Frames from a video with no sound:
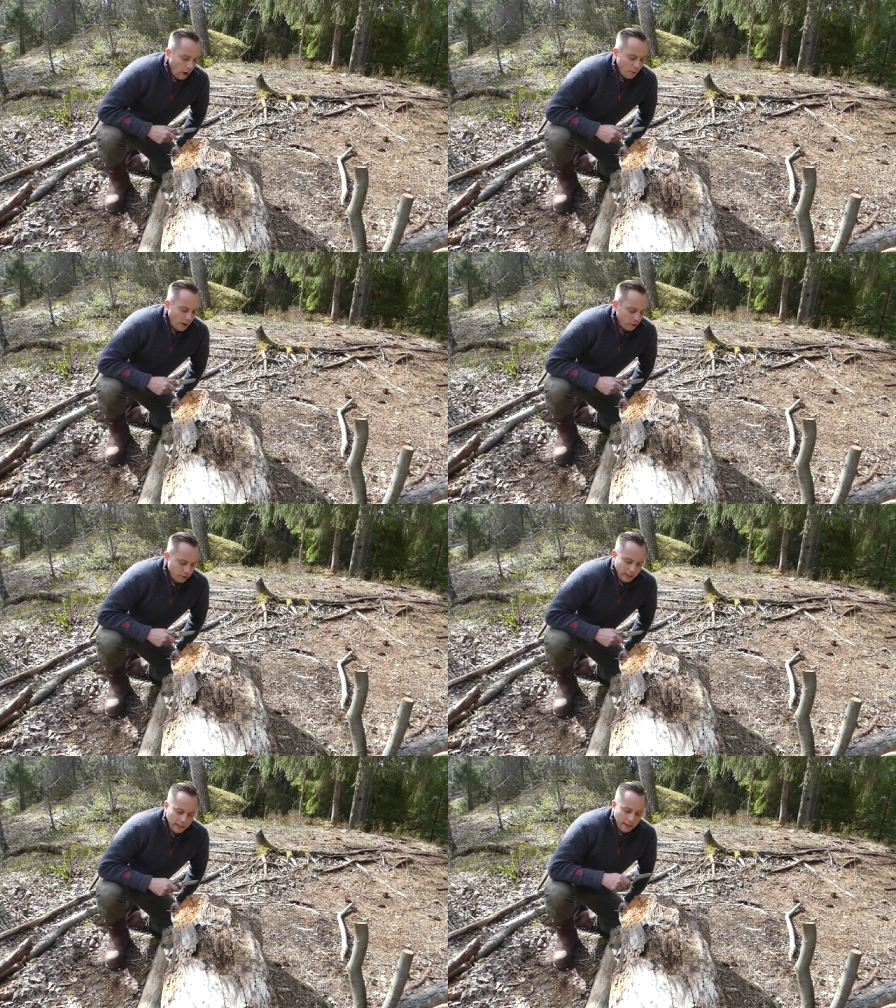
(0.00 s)
old oak
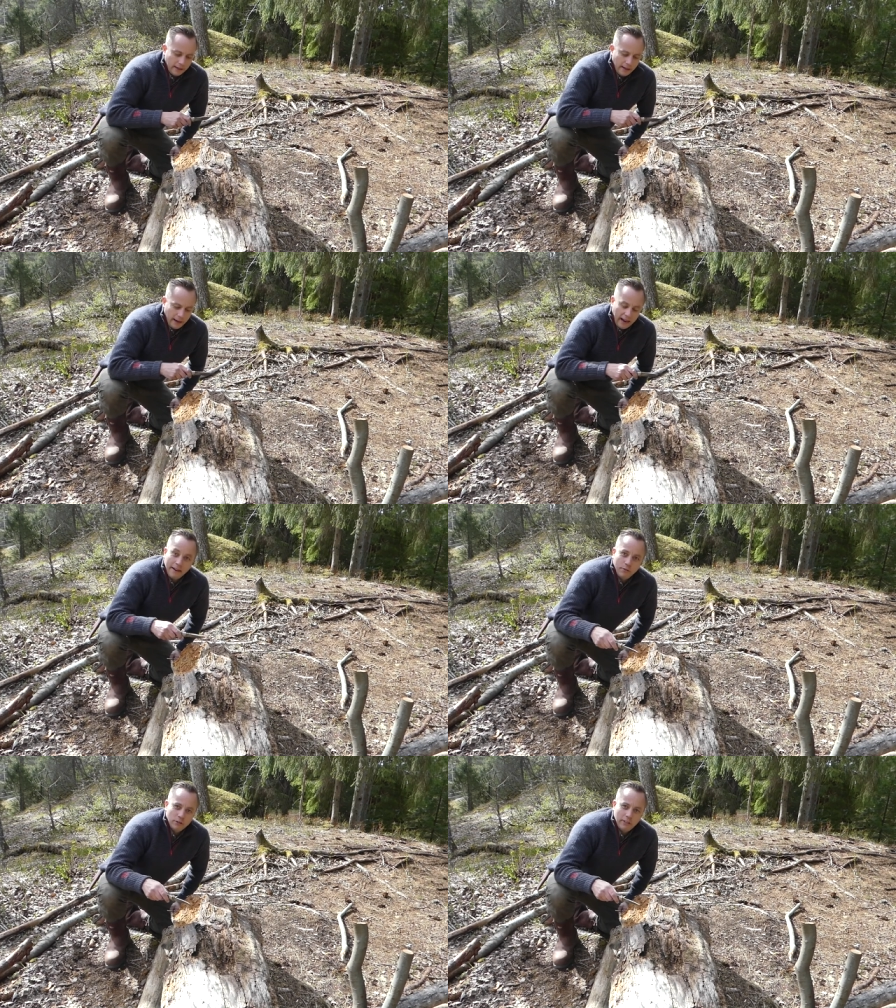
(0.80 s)
tree, and
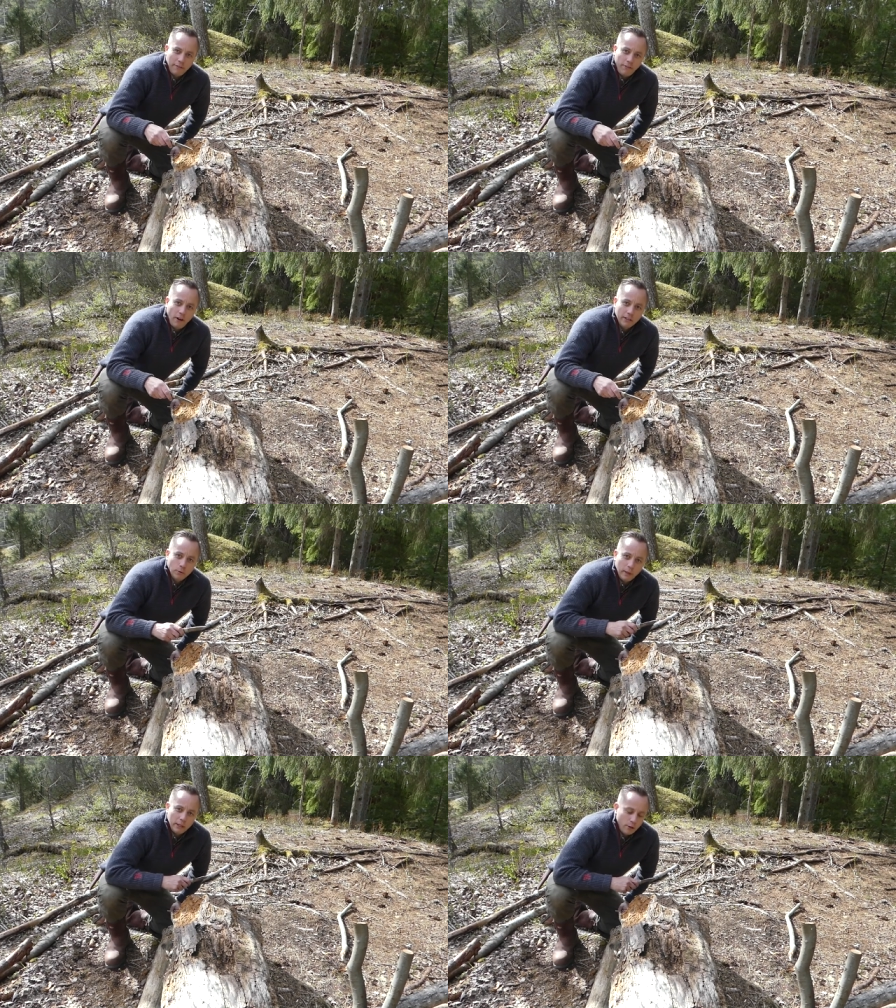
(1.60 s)
I've set fire
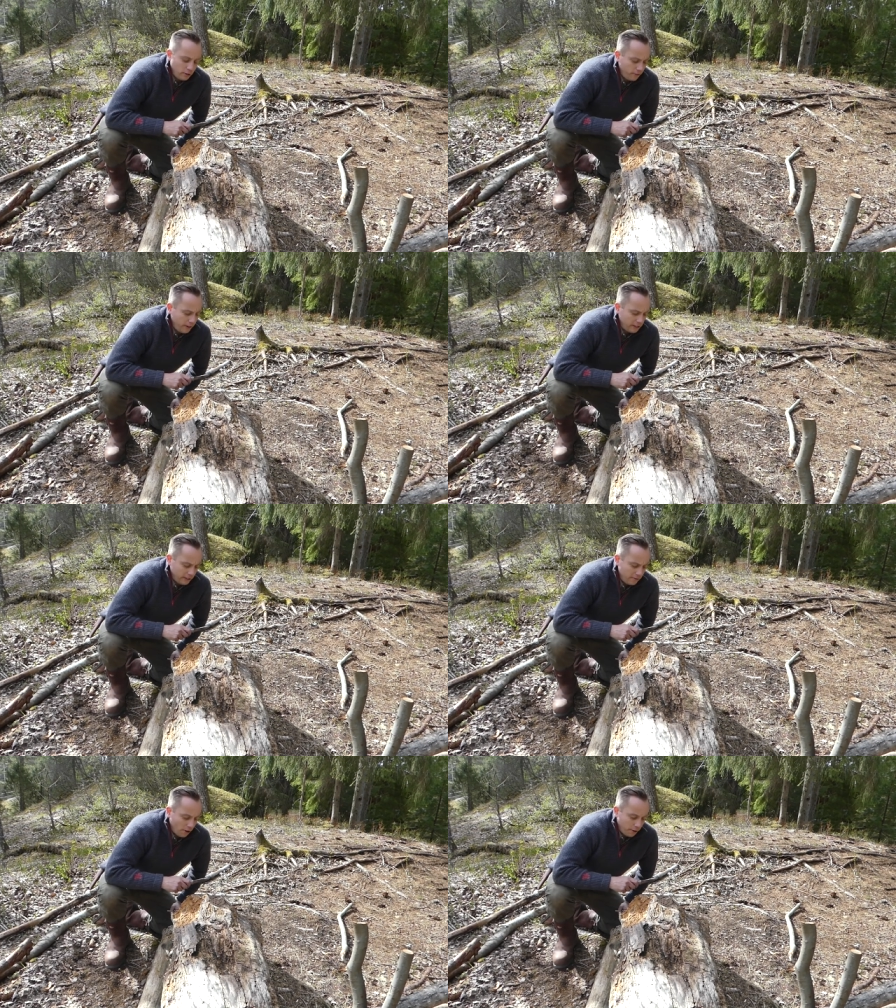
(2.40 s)
to it using a
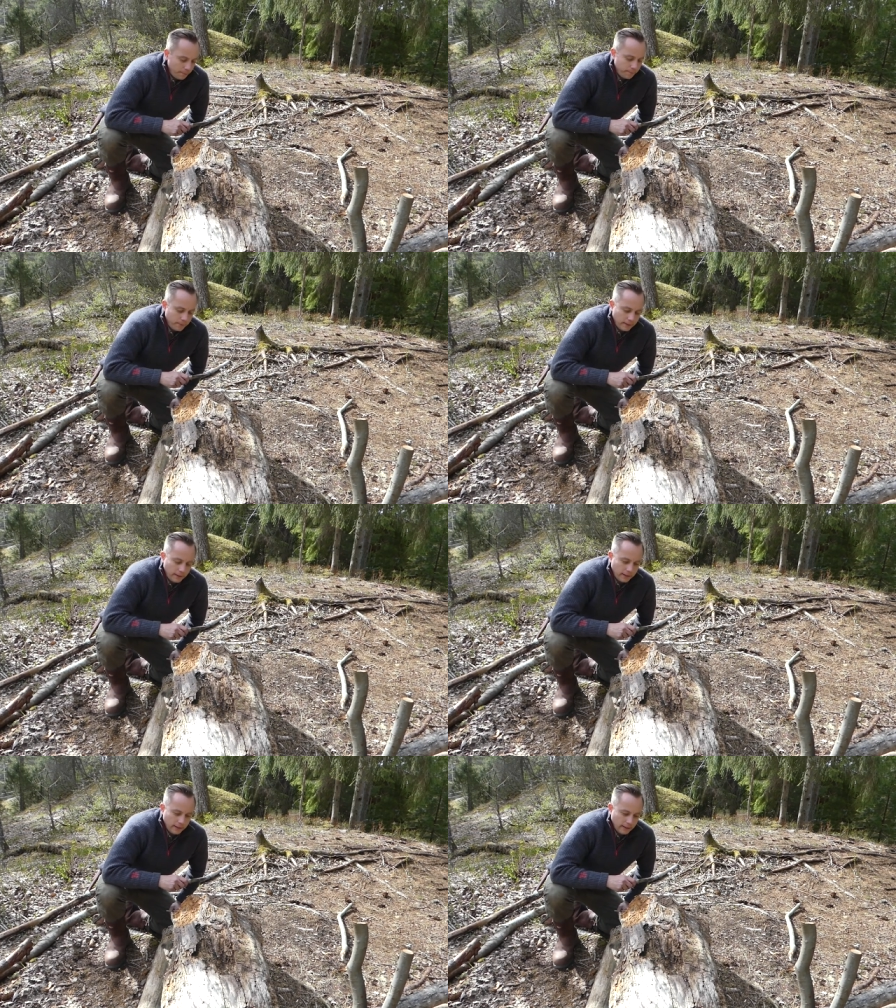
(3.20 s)
ferrocerium rod.
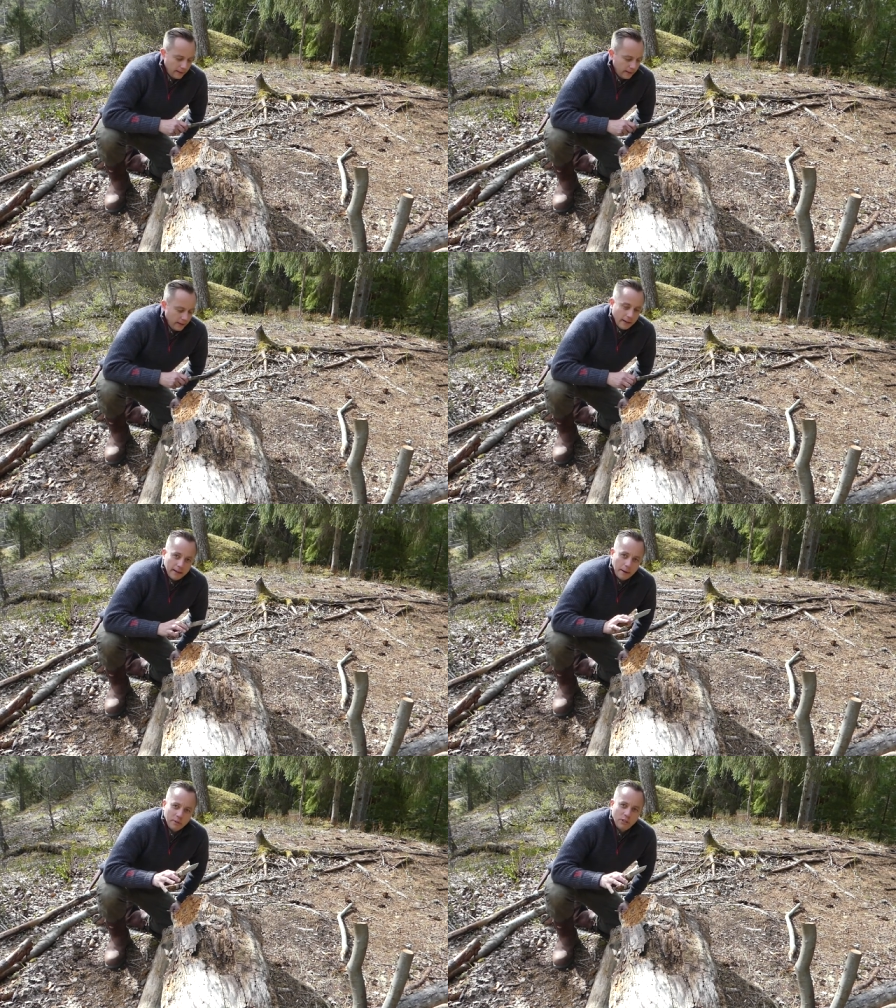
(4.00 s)
Number